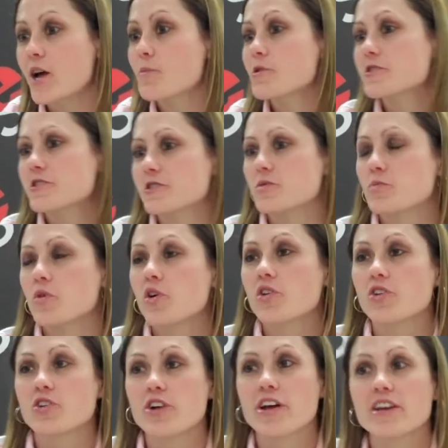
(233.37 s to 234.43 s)
And how much is the ball
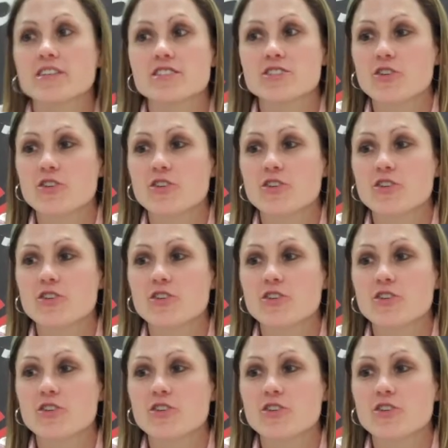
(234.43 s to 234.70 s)
in her hand?